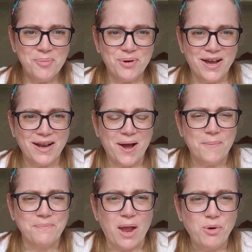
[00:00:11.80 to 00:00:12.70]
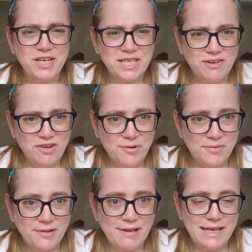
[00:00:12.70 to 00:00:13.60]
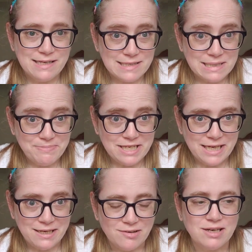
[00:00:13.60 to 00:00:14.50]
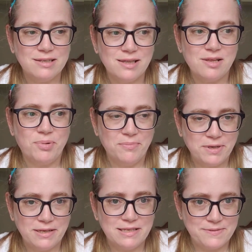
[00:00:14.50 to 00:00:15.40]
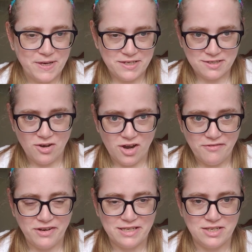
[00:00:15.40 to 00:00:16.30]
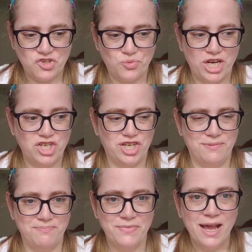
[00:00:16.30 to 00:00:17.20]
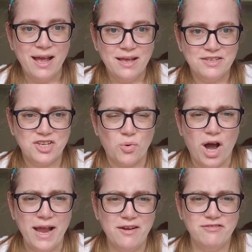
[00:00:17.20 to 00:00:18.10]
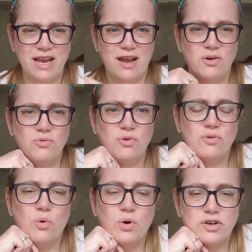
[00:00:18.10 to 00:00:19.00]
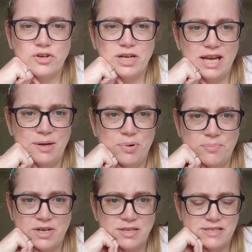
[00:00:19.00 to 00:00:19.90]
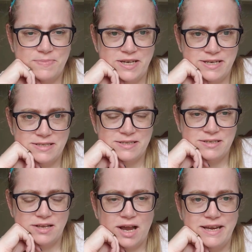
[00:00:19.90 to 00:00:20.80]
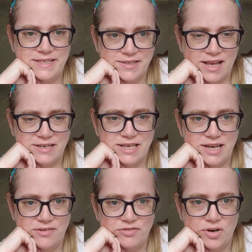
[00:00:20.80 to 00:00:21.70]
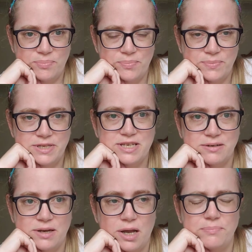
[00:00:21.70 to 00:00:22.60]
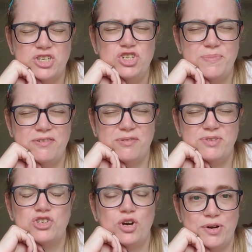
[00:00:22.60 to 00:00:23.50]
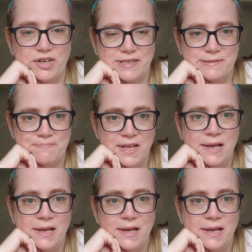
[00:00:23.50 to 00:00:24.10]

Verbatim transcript: But um, I wanted to give you the latest update on the pumpkin spice coffee situation. So I have now ordered a pumpkin spice ice latte from, um, excuse me, from Starbucks.